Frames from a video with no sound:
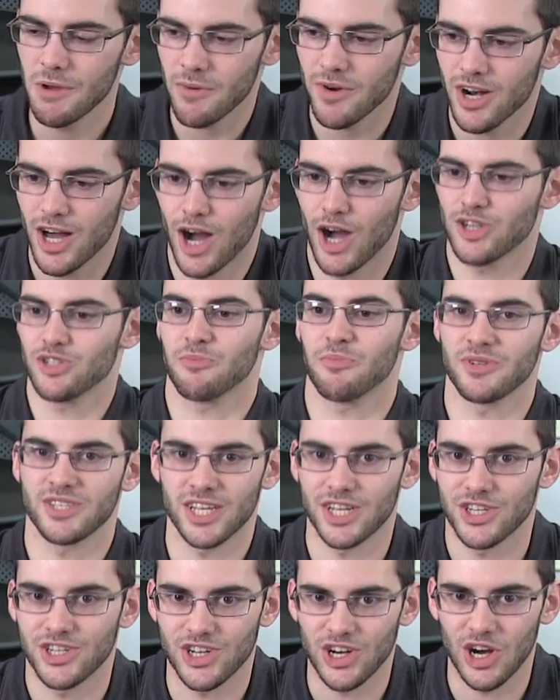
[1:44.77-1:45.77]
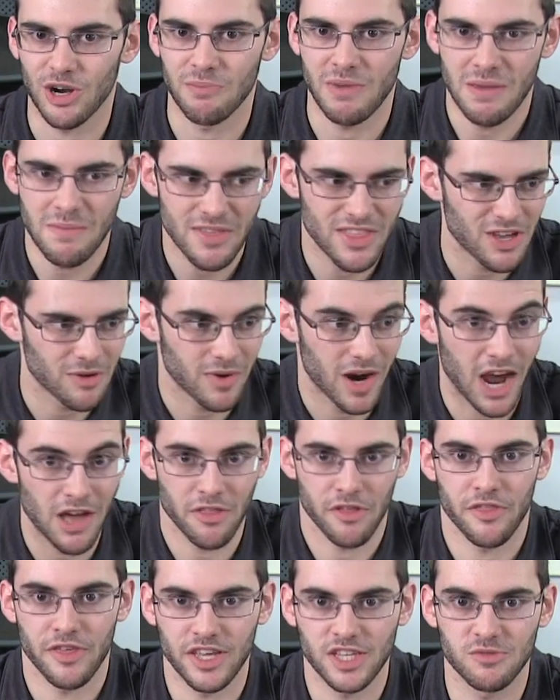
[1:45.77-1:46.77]
We weren't one hundred percent sure, maybe there were
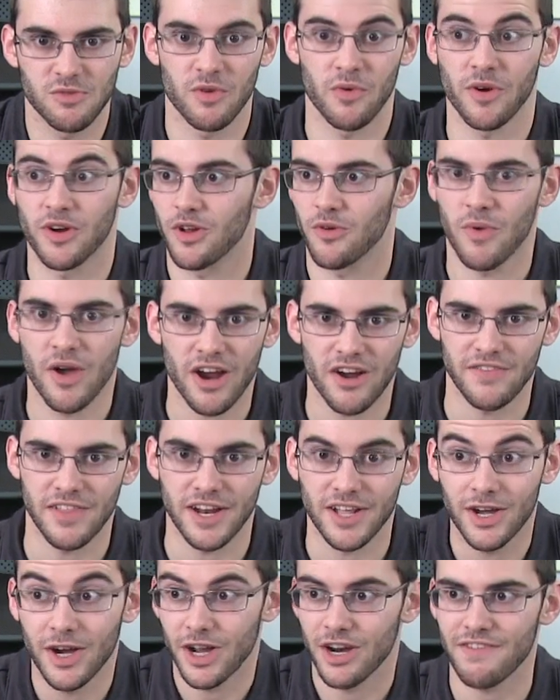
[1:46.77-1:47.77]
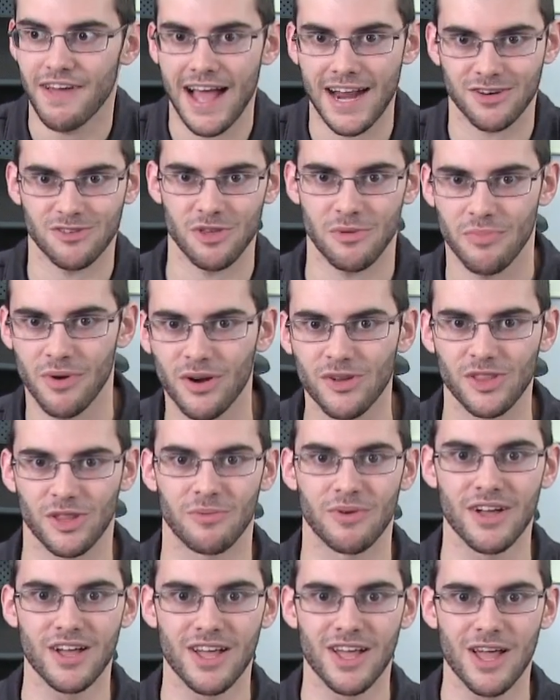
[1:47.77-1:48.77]
other things we weren't aware of that could have actually burned
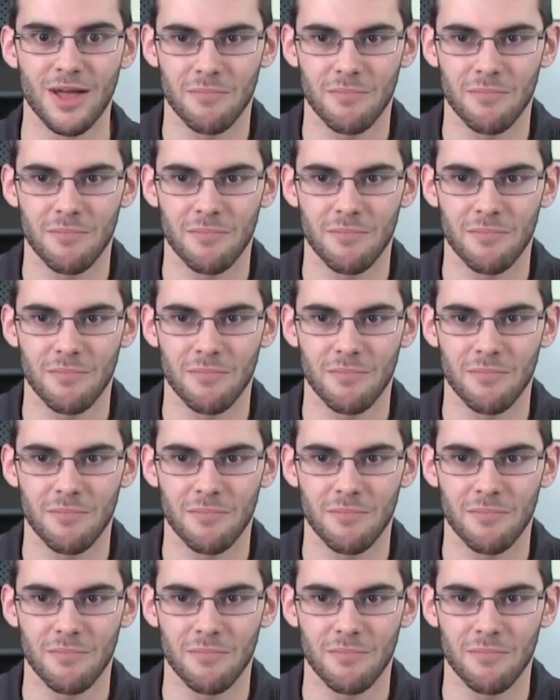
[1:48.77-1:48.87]
them,